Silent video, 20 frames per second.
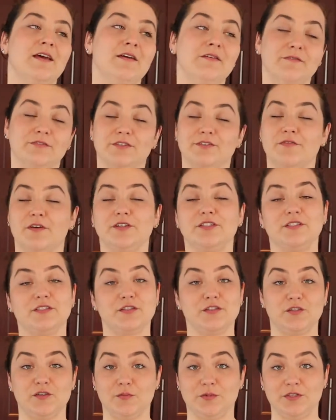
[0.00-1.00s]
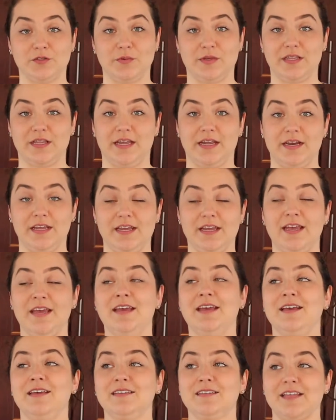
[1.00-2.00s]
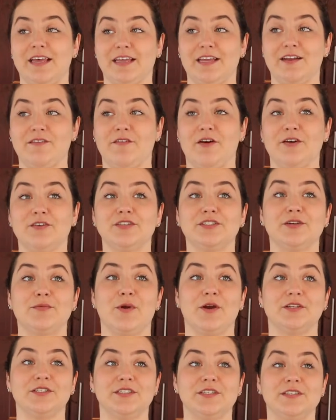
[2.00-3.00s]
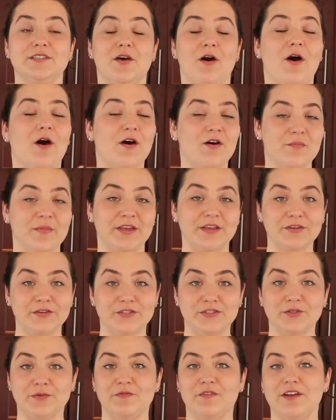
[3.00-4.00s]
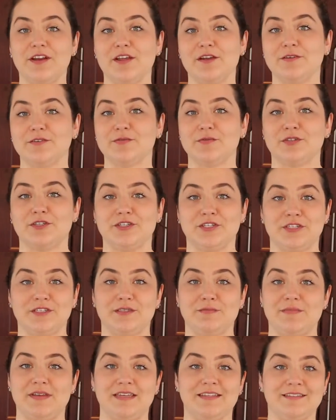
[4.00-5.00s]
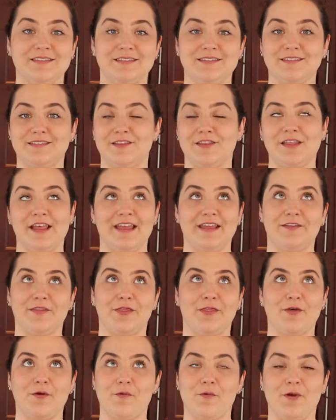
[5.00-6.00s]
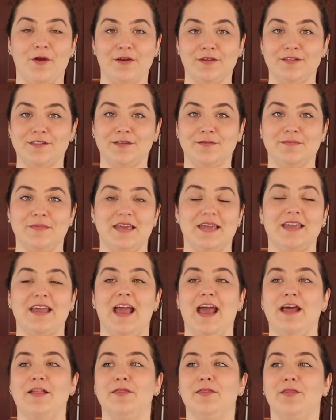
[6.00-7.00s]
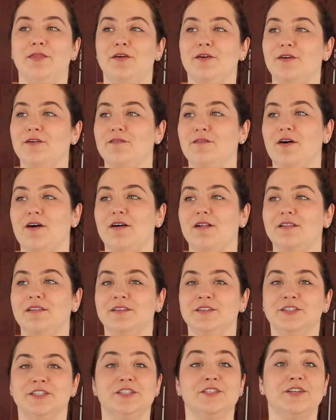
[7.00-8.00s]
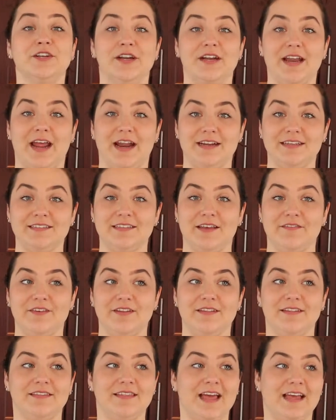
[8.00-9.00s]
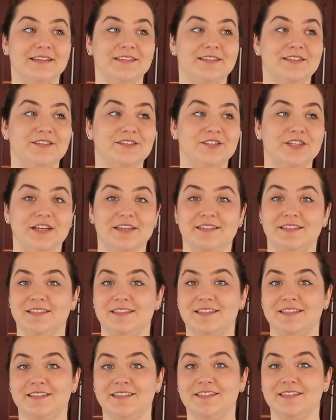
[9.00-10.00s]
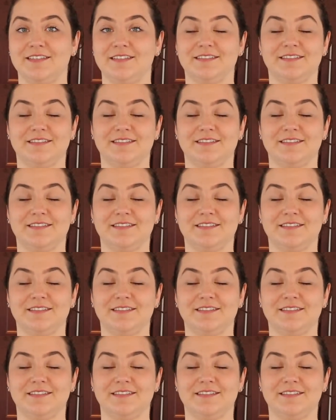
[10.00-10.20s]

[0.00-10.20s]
first of all, she's a super sweet lady. Second of all, she watches all my YouTube videos, which just means like the world to me. And third of all, she's turning 97. That's just